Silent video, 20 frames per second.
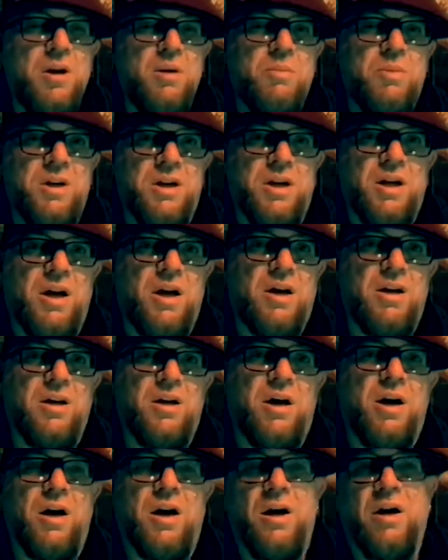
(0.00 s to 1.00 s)
But again,
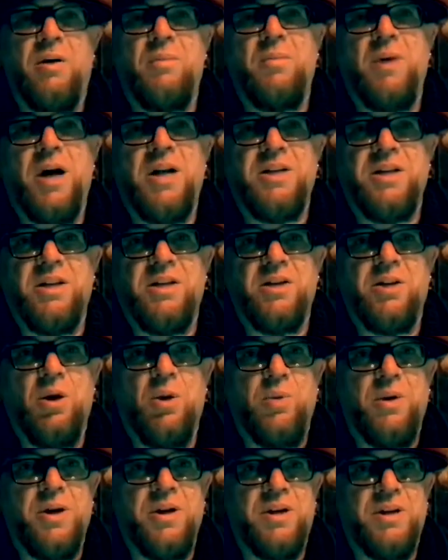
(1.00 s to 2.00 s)
I didn't
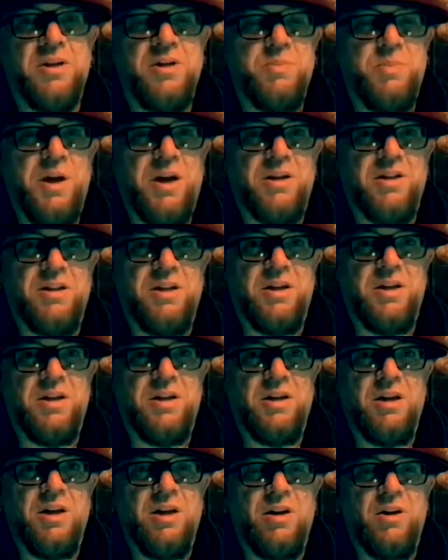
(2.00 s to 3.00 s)
go in
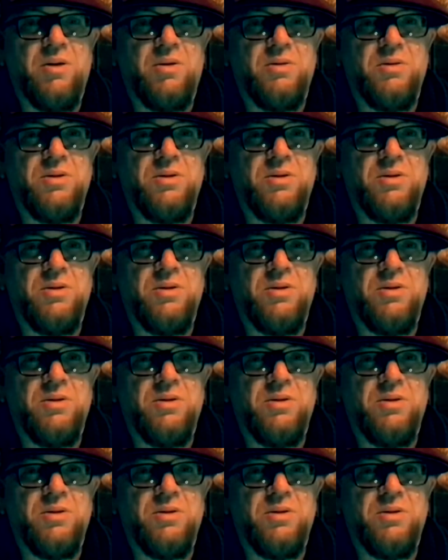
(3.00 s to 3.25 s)
expecting, you know,